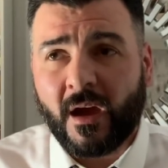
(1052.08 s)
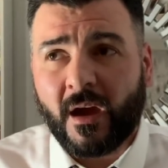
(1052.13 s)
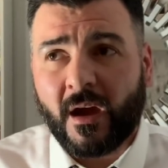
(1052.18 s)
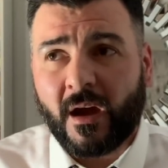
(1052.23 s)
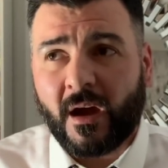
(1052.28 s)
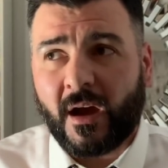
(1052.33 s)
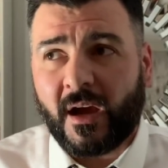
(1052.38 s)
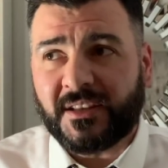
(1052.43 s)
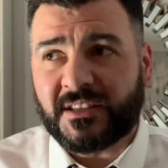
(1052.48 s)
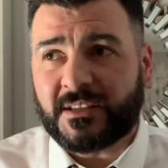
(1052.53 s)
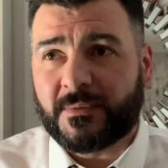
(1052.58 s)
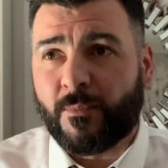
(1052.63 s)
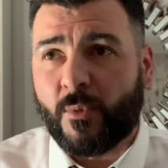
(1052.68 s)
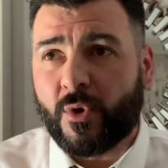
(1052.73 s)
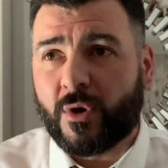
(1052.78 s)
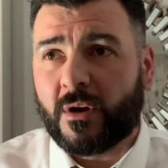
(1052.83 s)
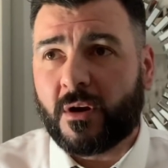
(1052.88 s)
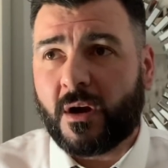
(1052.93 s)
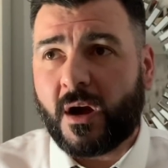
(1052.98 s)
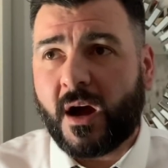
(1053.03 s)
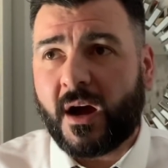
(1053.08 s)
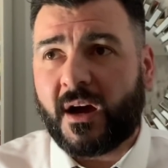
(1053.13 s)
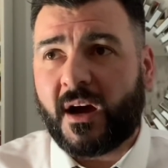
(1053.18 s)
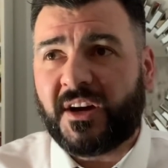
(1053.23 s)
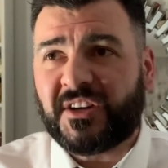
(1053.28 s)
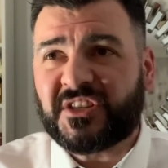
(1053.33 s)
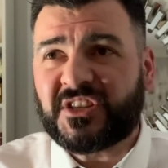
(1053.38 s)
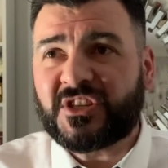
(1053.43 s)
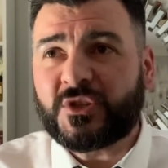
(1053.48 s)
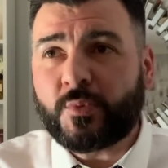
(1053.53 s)
It's more
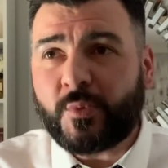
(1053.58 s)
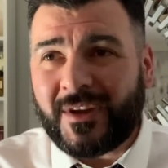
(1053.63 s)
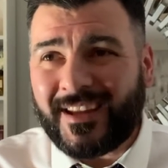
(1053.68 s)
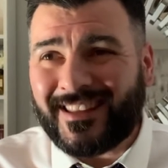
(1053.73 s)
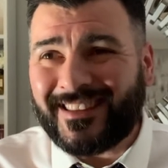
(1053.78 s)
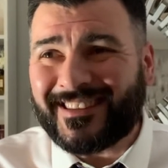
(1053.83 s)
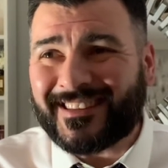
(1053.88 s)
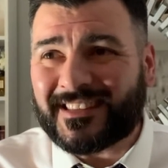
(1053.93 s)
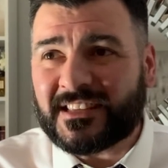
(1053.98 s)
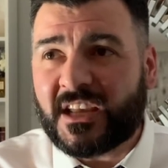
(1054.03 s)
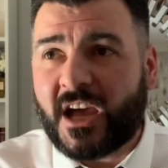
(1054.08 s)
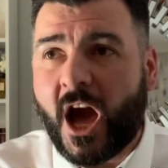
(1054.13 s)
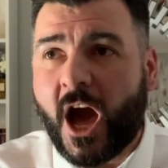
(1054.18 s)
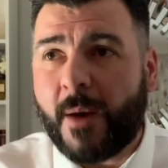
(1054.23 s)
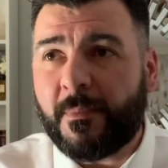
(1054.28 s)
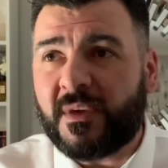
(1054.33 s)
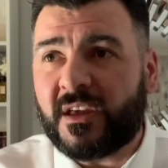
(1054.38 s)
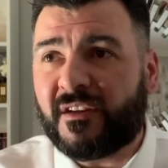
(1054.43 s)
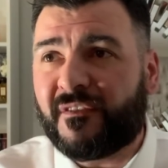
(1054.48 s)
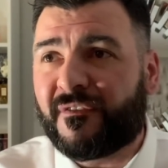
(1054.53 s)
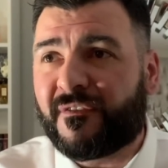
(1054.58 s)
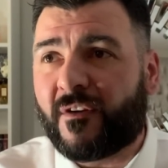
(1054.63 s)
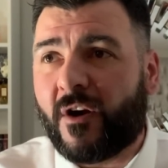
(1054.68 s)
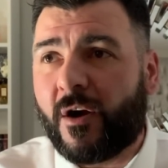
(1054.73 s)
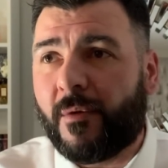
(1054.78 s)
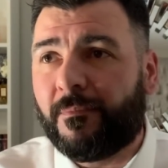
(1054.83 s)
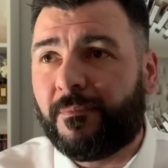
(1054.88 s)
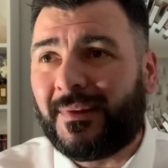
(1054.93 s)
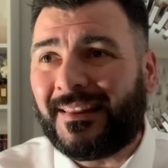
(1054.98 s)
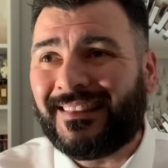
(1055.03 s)
a sweetness coming
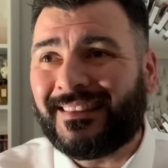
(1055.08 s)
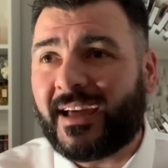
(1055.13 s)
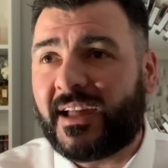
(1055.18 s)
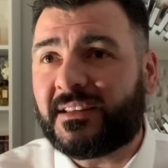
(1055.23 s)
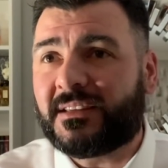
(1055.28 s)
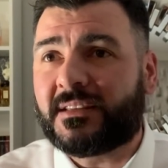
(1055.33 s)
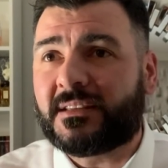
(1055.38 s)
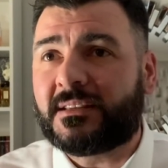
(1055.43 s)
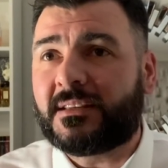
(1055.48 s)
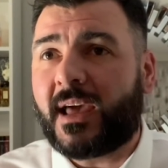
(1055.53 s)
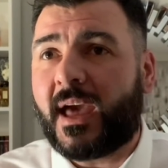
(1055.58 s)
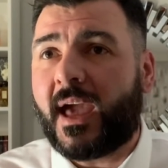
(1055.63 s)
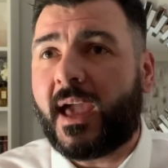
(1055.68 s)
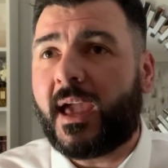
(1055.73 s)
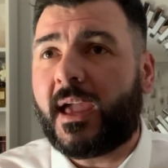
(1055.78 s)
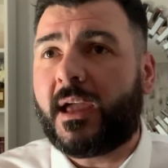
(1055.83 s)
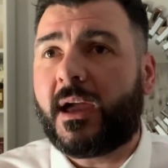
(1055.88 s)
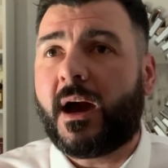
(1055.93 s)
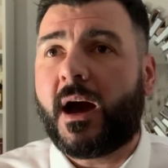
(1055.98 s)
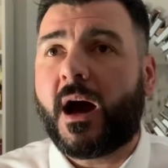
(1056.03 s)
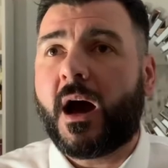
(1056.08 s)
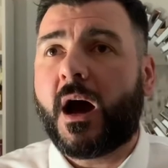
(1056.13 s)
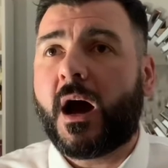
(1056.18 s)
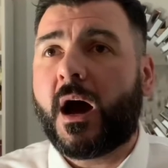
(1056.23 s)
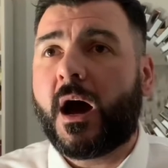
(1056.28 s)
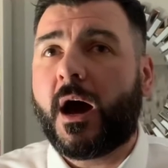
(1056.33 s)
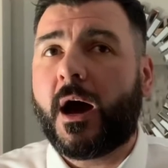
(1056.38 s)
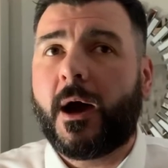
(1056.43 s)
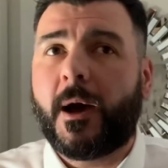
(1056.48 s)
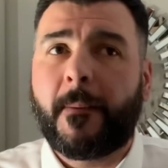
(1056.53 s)
from, let's say,
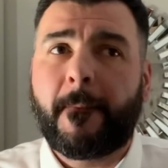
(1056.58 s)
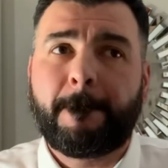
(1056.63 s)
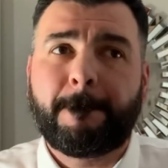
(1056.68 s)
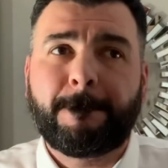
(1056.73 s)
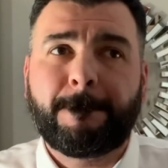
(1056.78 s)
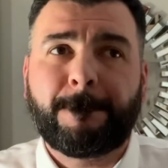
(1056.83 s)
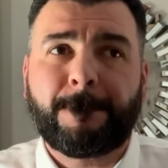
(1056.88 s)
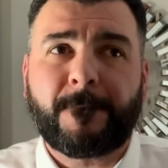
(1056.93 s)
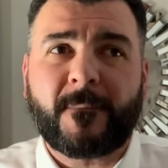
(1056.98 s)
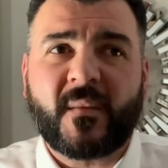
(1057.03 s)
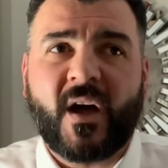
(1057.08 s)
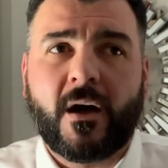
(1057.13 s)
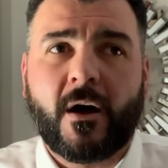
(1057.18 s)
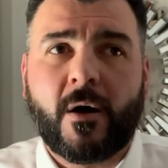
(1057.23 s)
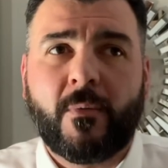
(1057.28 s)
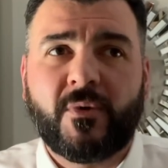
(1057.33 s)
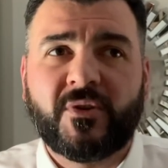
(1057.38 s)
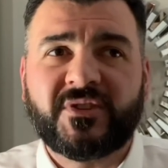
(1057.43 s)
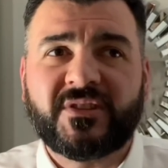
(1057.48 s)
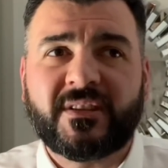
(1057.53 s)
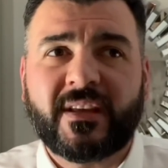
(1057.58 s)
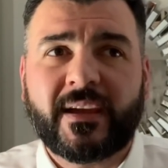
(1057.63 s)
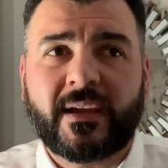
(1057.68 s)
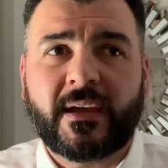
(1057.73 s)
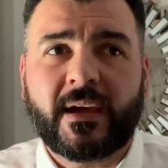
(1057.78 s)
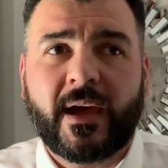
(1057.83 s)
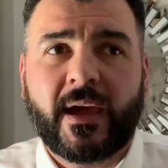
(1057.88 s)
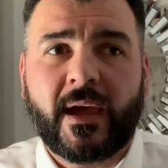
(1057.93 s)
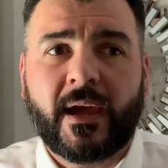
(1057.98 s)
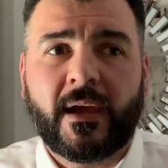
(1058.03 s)
almost like
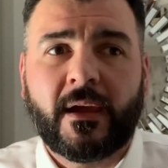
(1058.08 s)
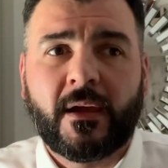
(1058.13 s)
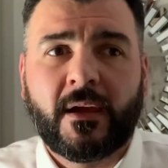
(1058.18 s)
a